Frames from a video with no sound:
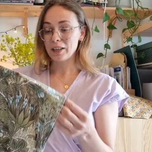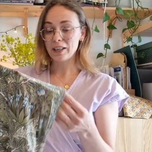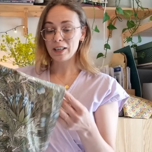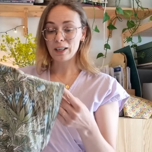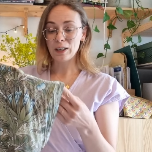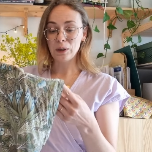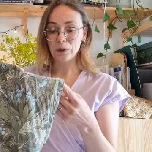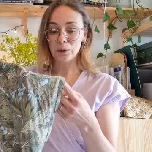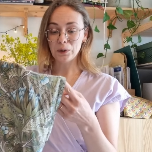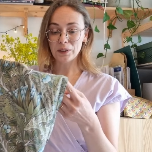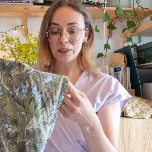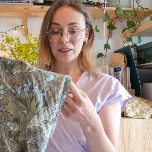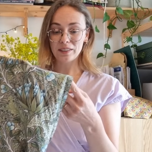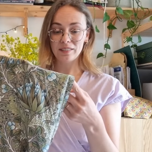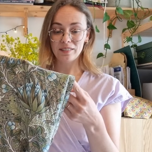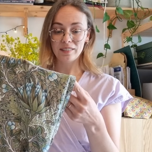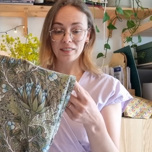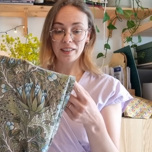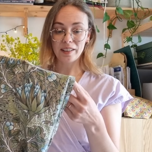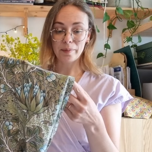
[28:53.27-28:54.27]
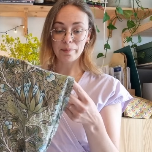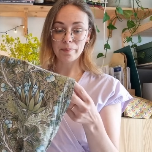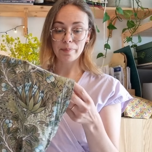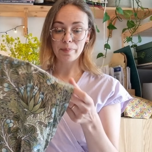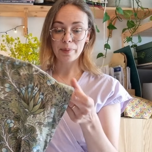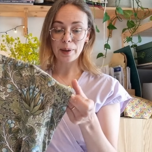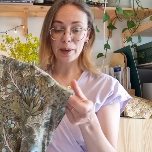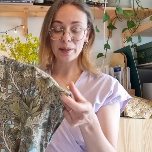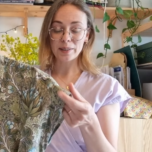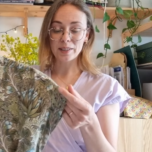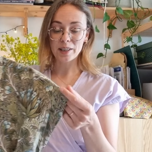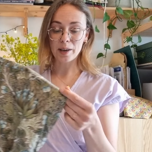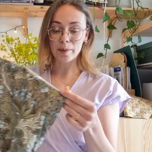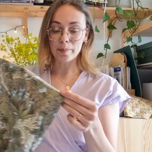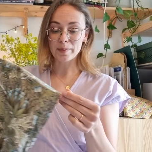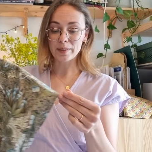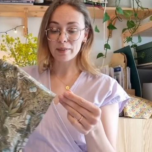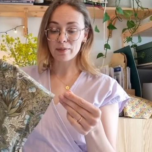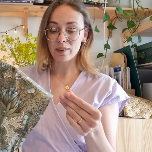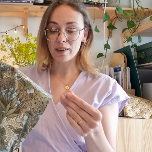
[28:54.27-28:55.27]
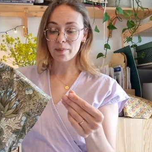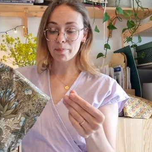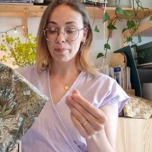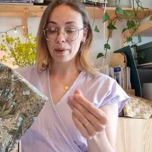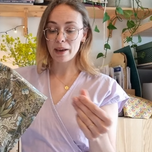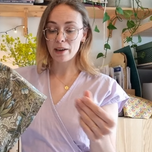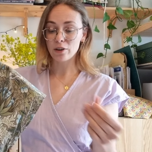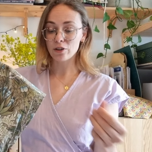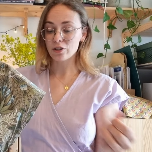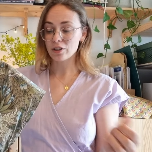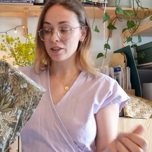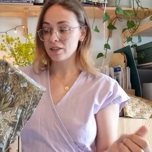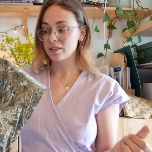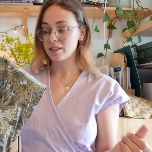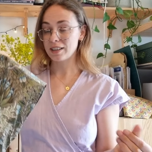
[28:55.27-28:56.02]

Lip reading: a lot in terms of like patience